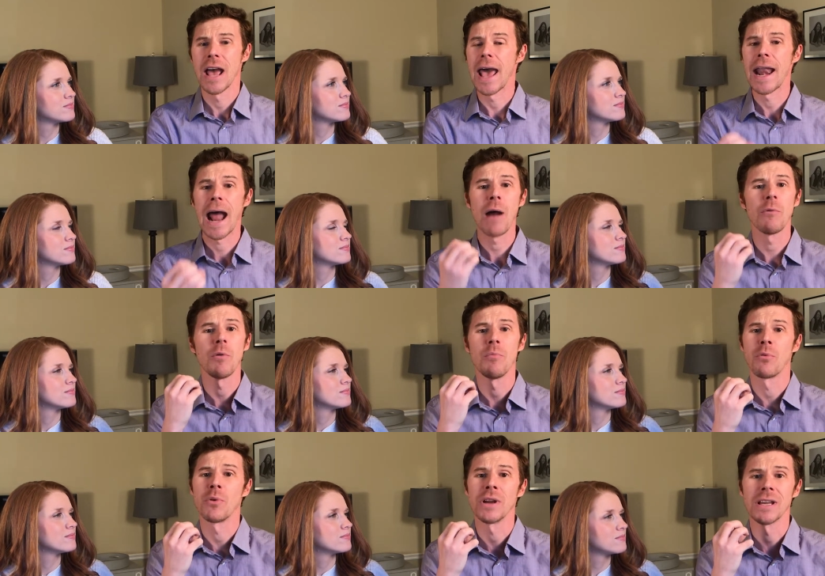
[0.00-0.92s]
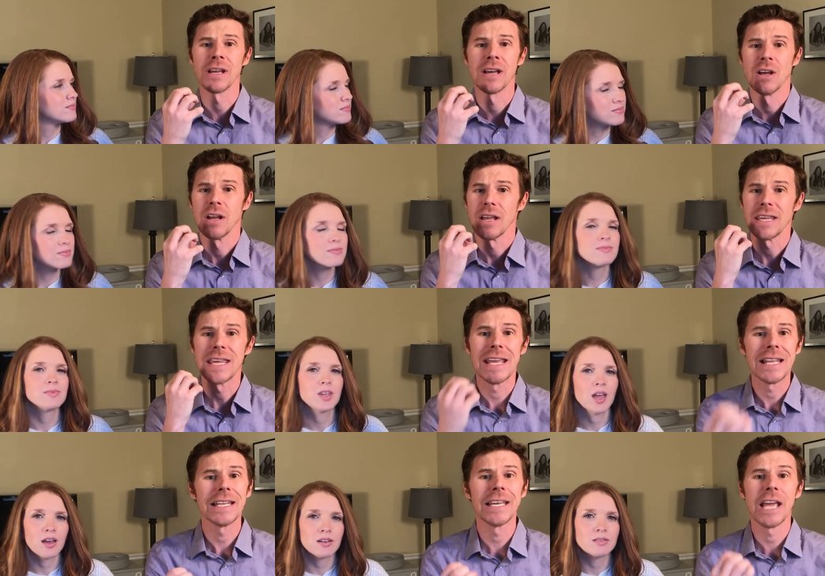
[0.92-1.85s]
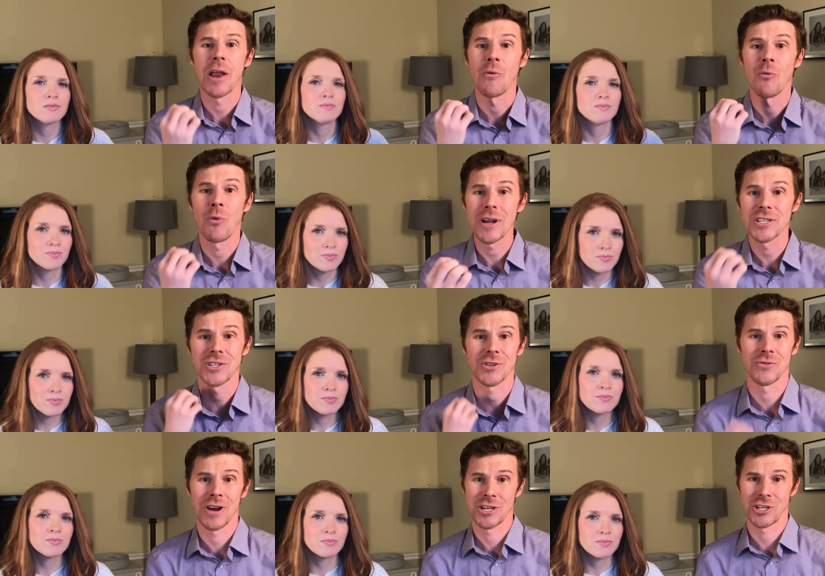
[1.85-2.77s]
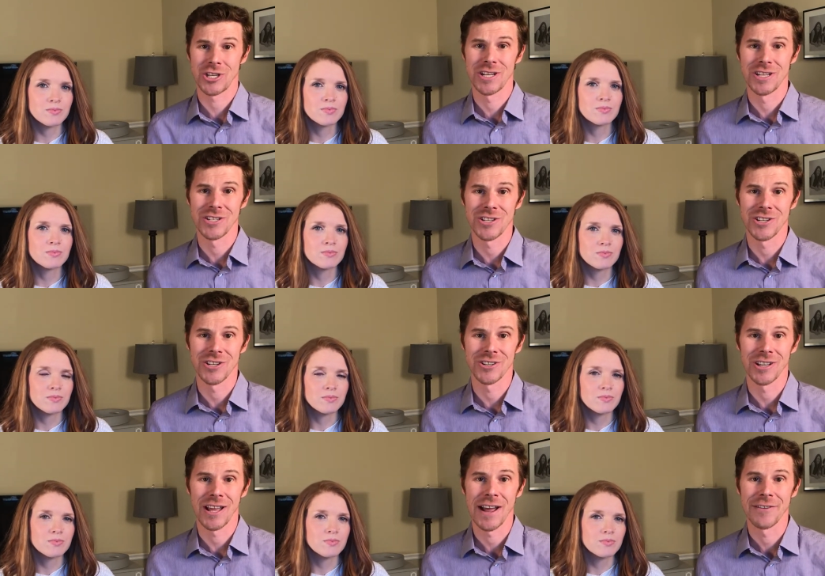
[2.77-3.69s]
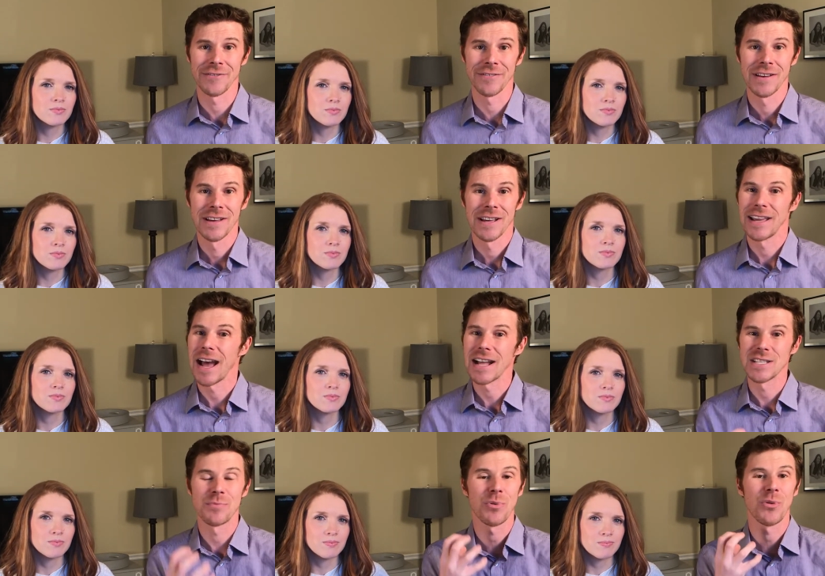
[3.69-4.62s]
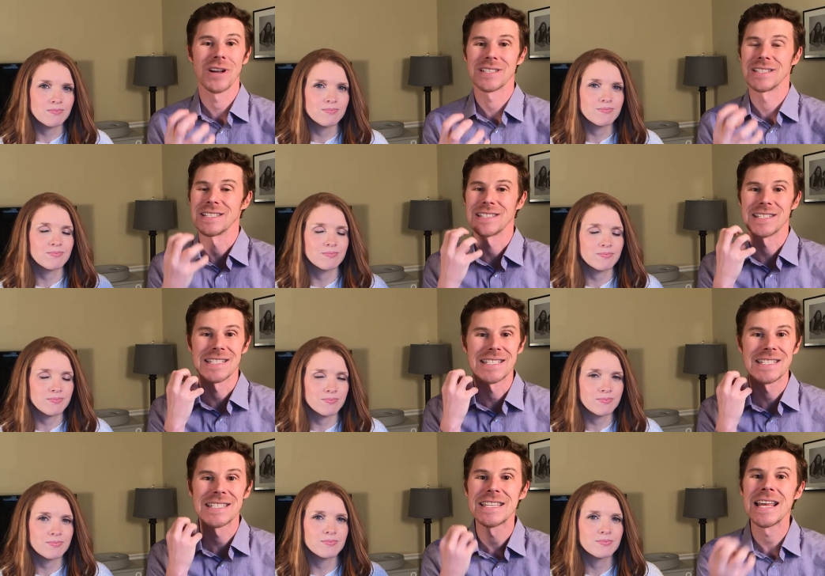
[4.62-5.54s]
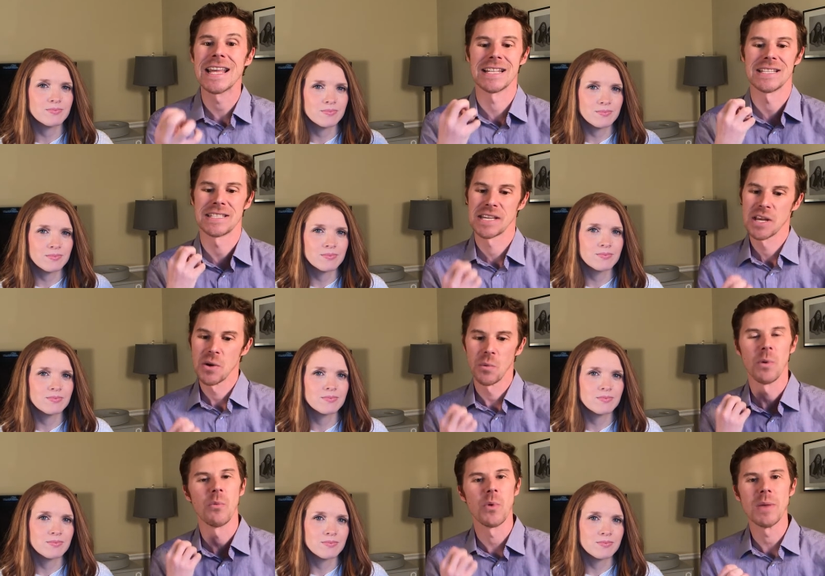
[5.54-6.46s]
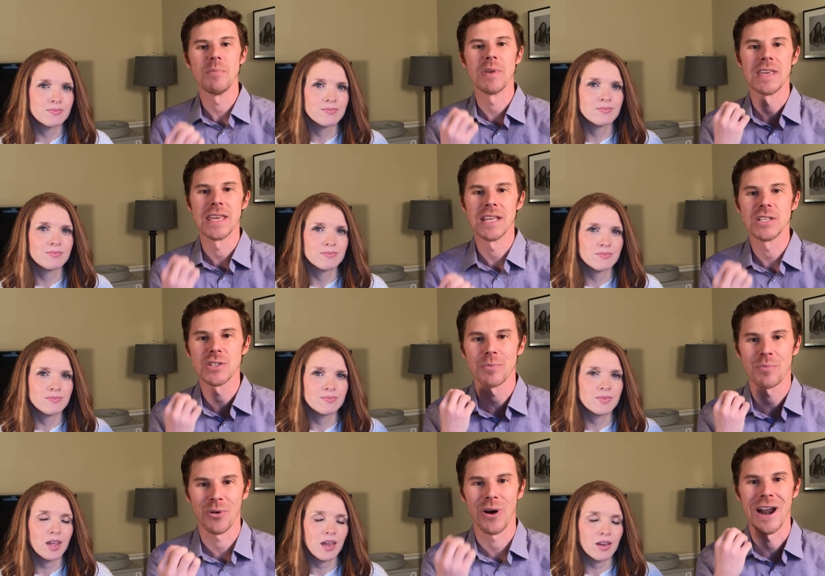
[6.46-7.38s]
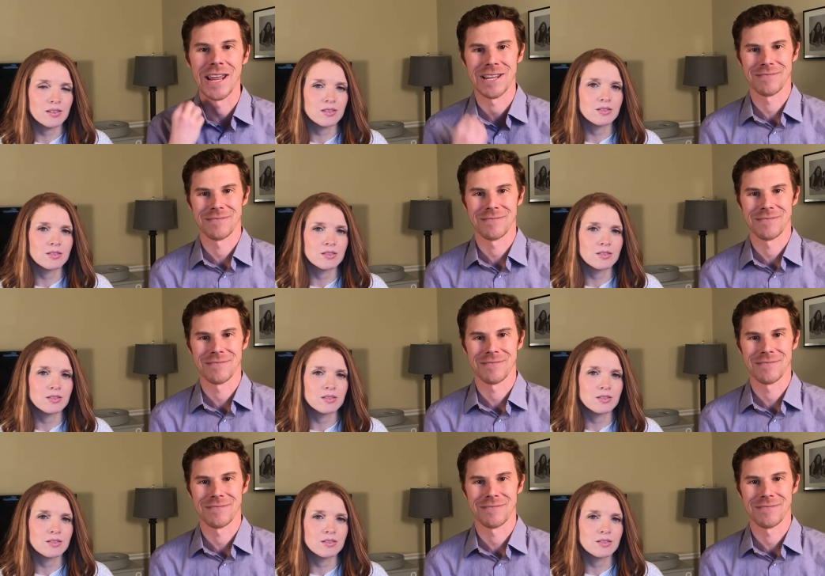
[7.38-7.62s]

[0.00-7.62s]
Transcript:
Speaker 1: and I will bring healing and restoration into your life. God's presence descends when we begin to pray.